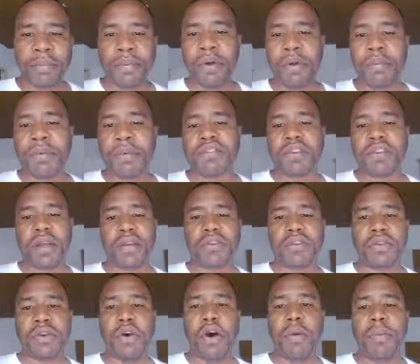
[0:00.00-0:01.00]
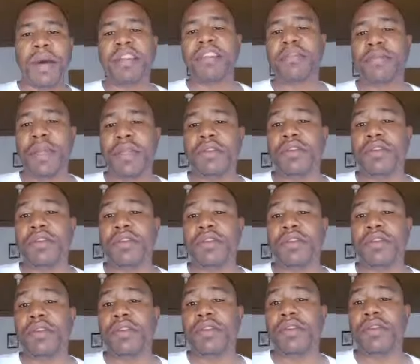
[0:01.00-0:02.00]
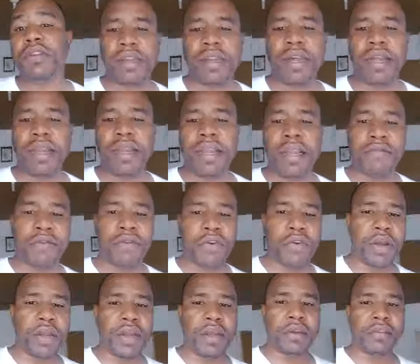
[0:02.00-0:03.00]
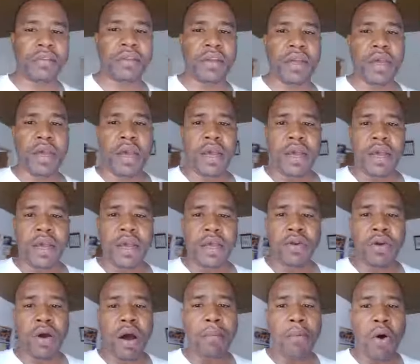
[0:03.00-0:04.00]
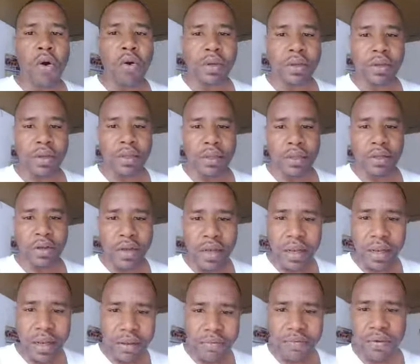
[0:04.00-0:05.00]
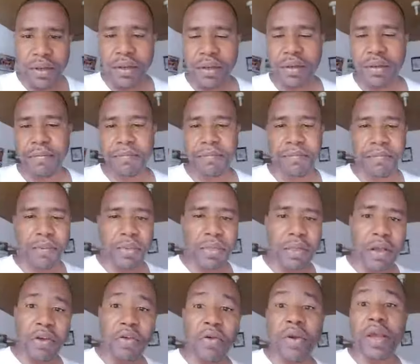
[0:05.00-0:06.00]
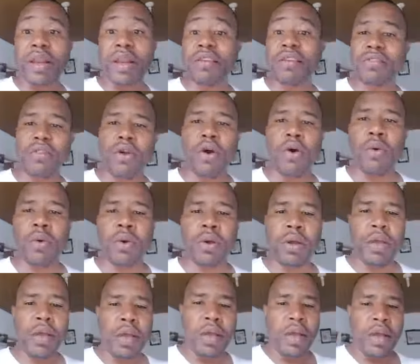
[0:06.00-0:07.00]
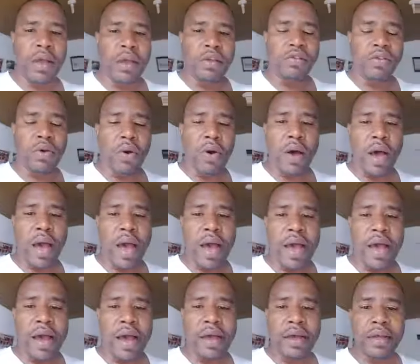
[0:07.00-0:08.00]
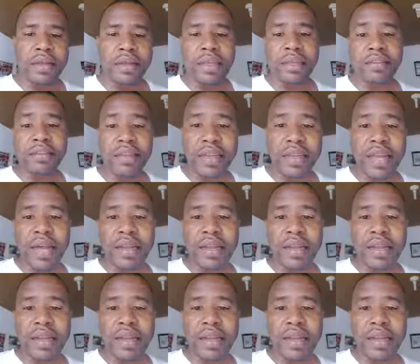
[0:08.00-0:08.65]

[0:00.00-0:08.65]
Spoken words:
permission to come and speak to their 10 and 11 graders, about, living their greatness now. So they said that